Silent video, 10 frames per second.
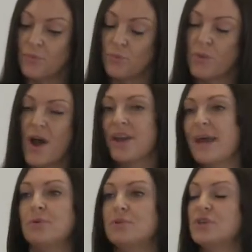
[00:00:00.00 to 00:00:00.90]
We were
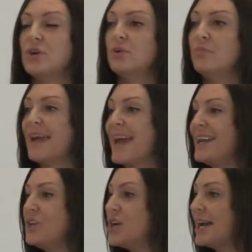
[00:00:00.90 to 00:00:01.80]
unable to make
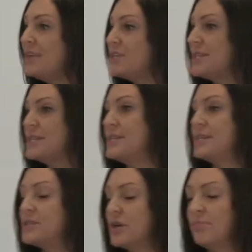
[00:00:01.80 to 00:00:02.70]
any changes in the
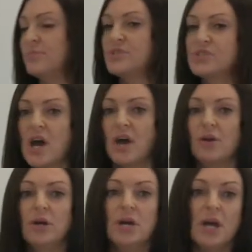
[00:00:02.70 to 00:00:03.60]
system, so
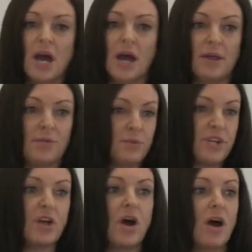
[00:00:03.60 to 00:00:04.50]
it would
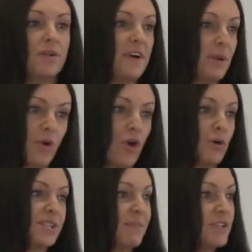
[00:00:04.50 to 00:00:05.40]
incur development
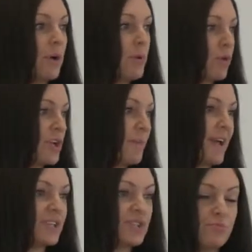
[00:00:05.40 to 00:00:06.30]
costs every time we wanted to
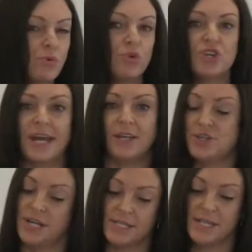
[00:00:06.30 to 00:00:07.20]
make small
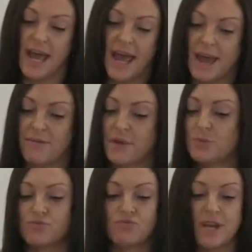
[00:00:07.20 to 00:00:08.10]
changes. Everything
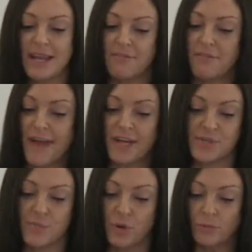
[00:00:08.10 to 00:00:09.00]
was really
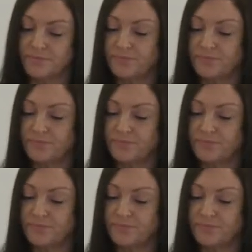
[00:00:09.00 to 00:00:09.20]
inflexible.